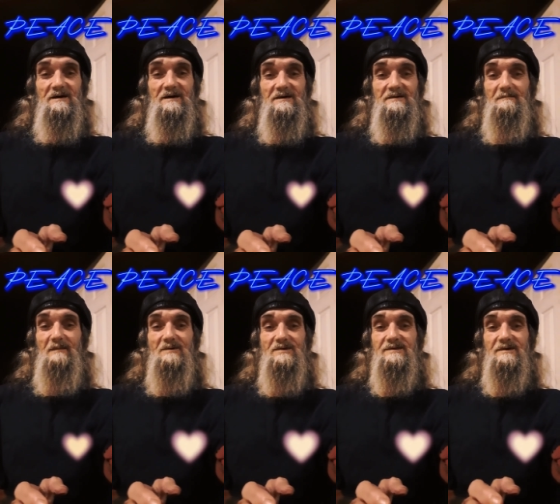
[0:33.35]
in
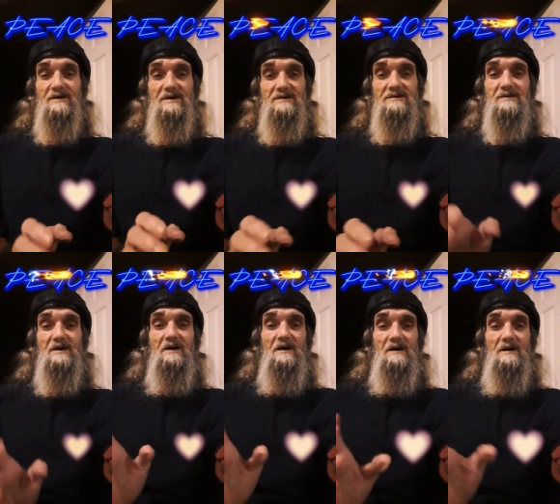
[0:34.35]
most of these,
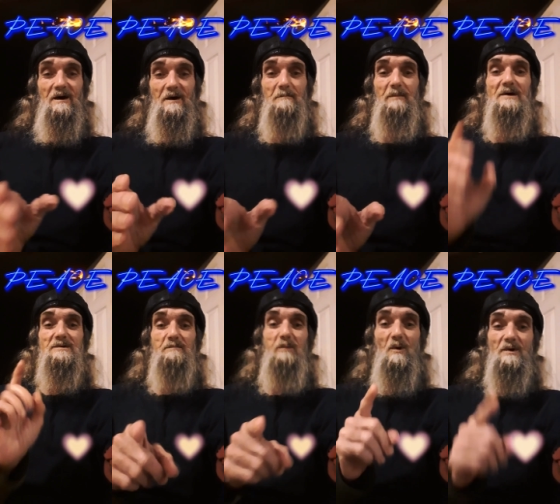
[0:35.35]
everybody's
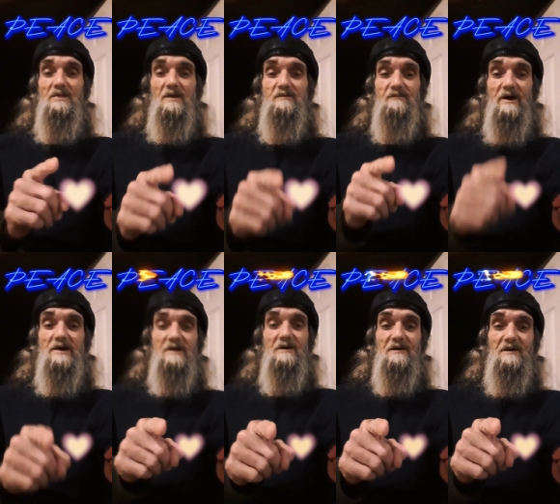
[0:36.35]
pointing their
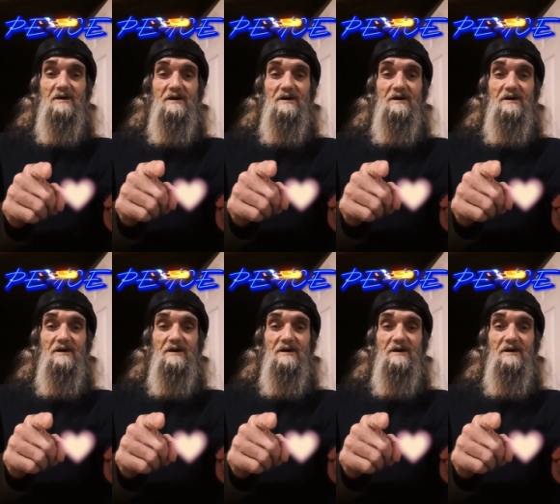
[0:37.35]
finger